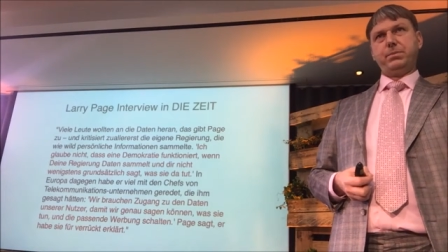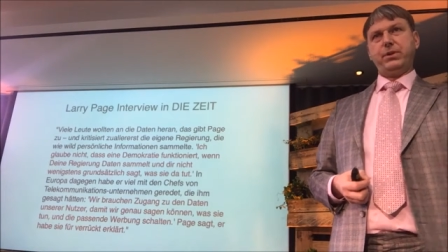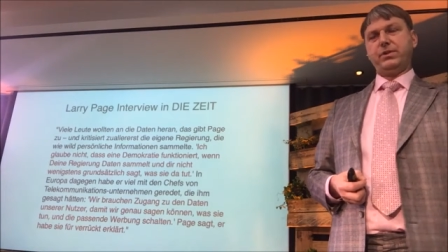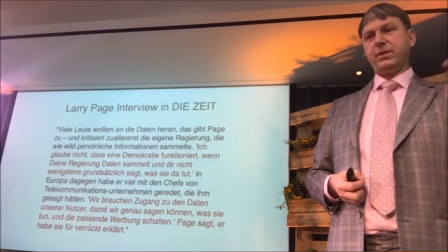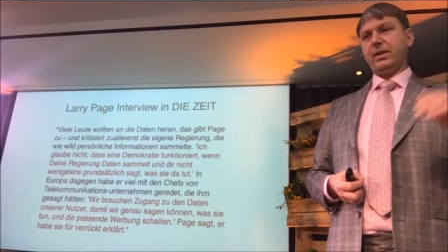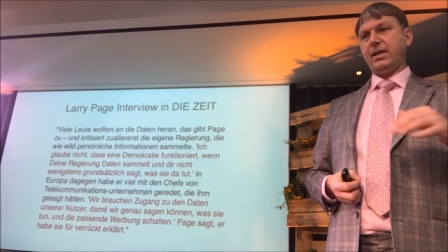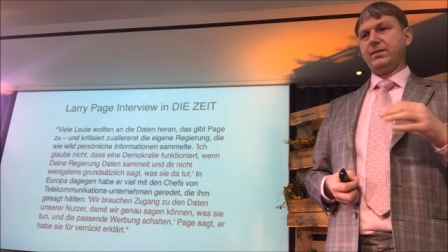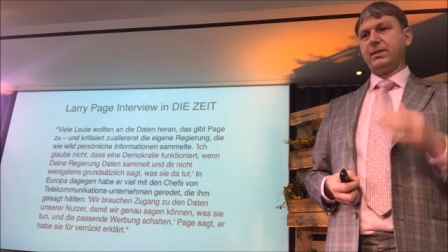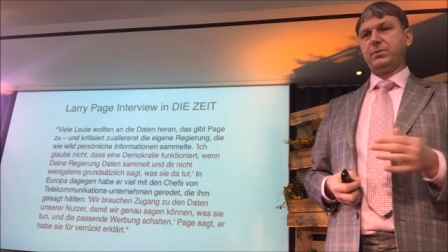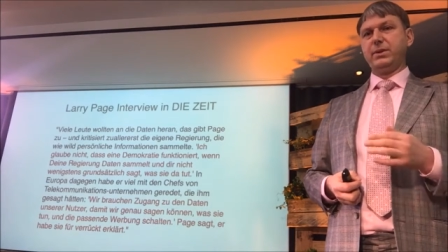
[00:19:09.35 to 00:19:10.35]

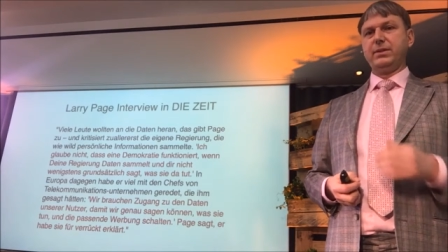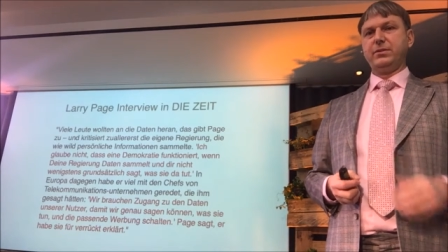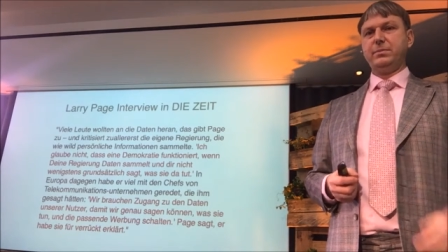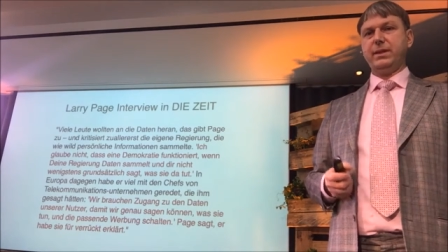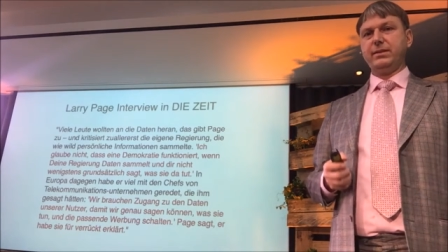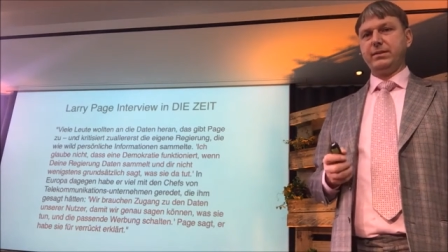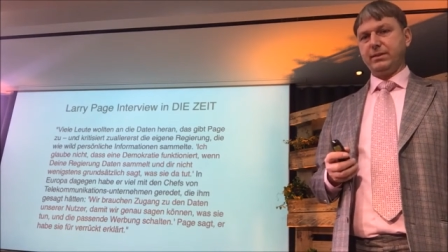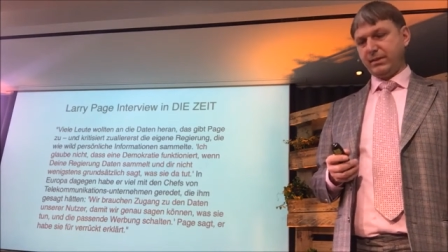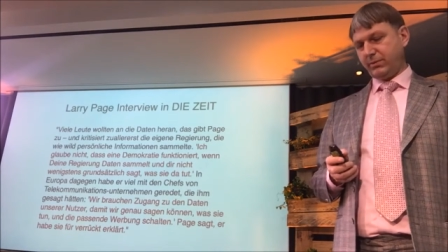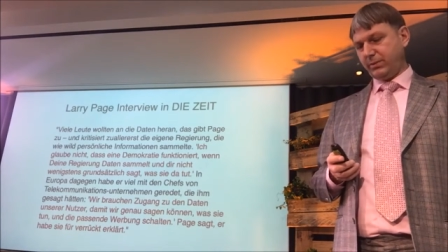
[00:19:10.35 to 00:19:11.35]
personalized advertisement
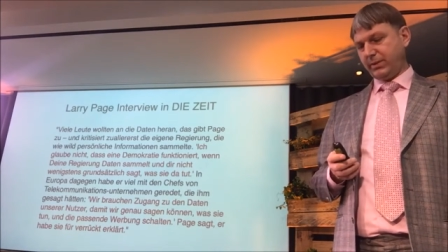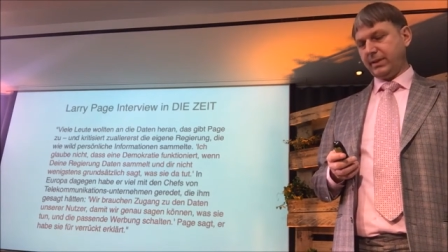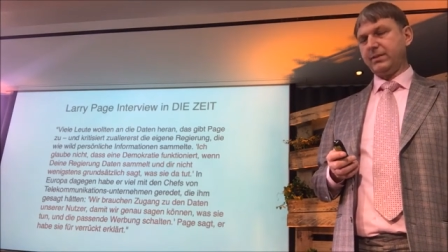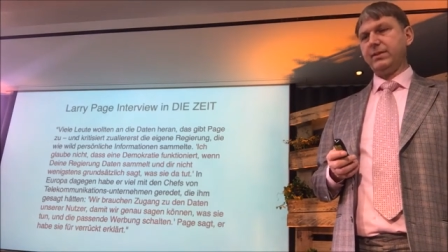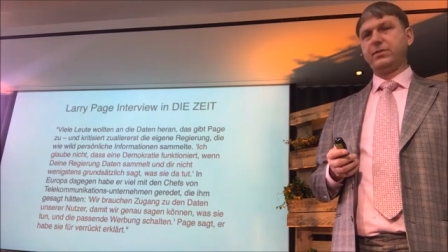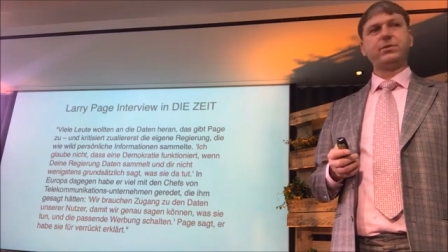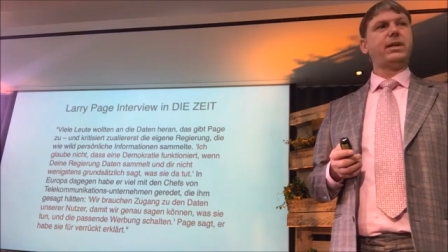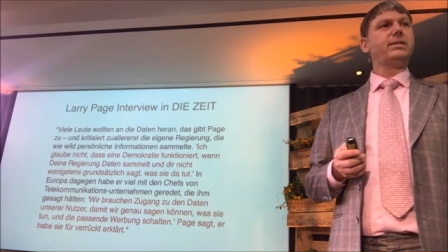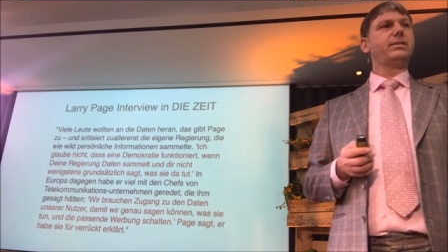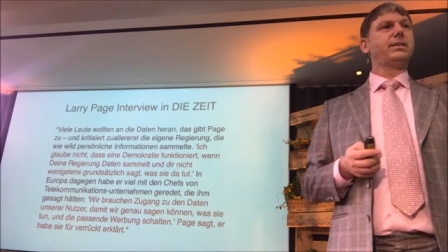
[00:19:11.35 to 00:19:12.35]
and influence us
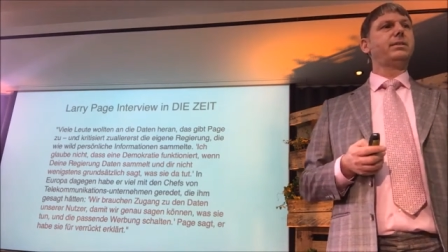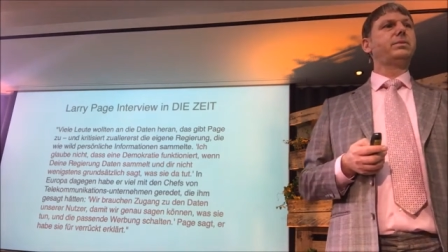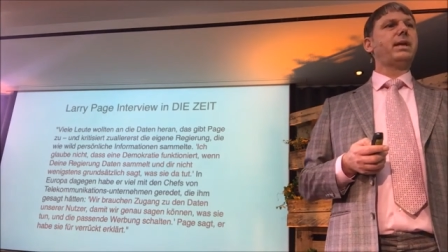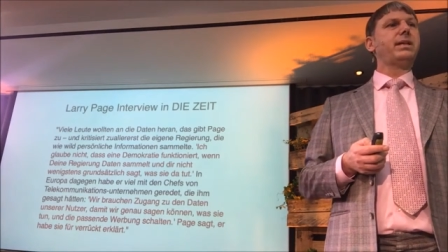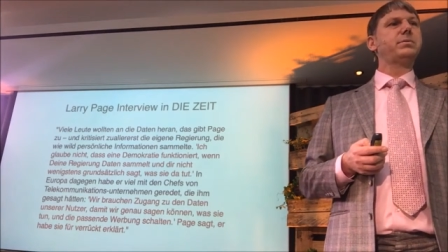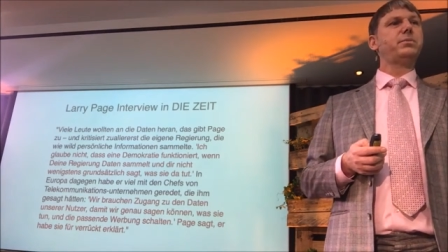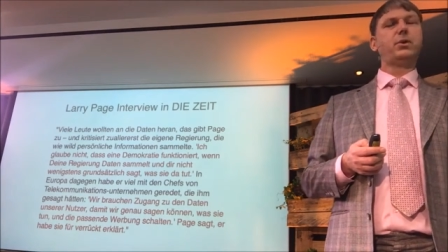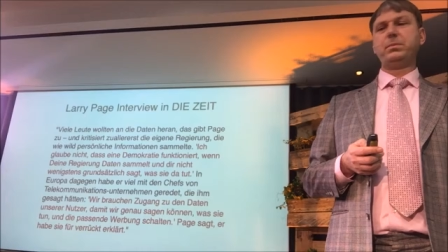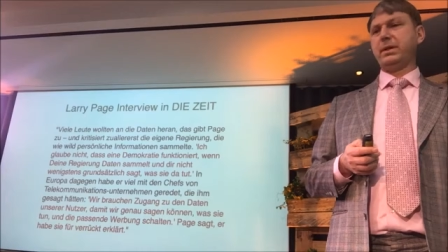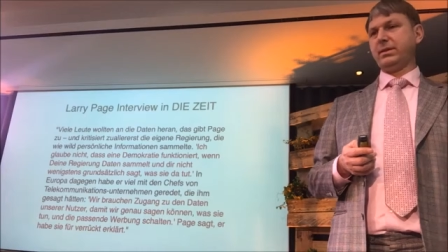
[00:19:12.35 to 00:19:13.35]
just in the right
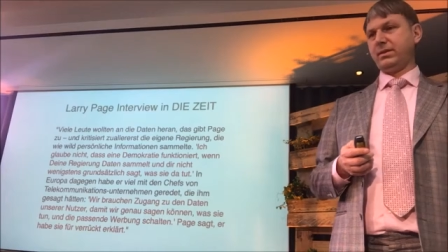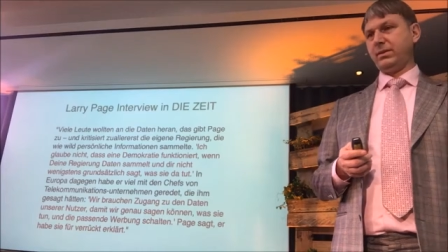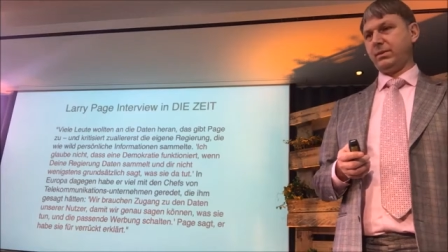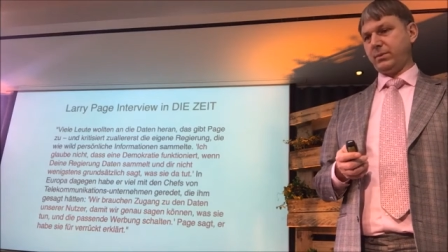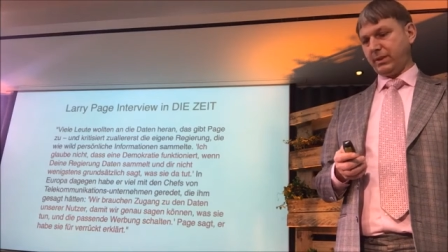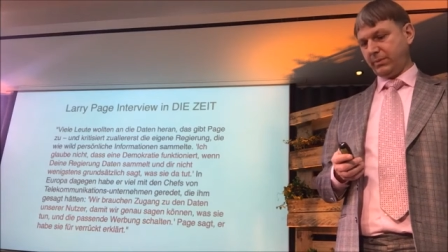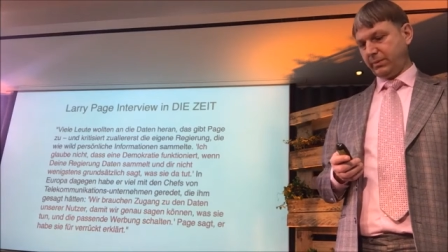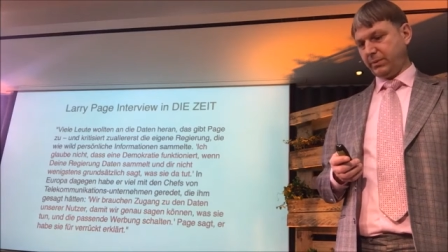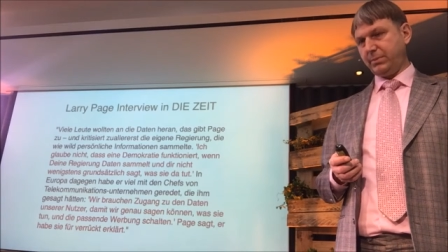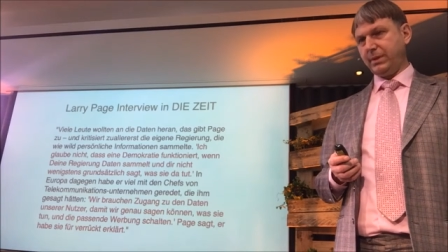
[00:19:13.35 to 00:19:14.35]
moment uh, where
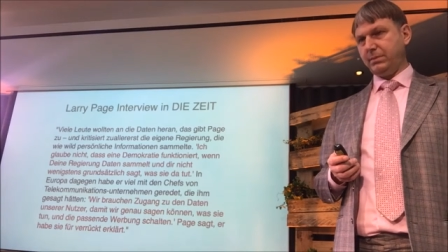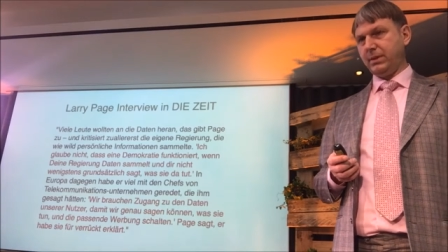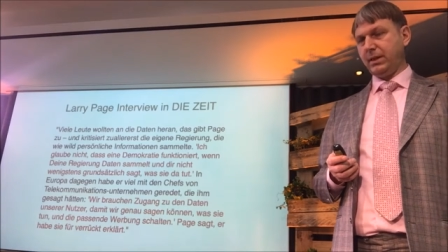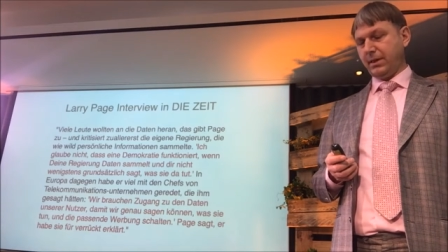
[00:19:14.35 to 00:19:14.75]
we would be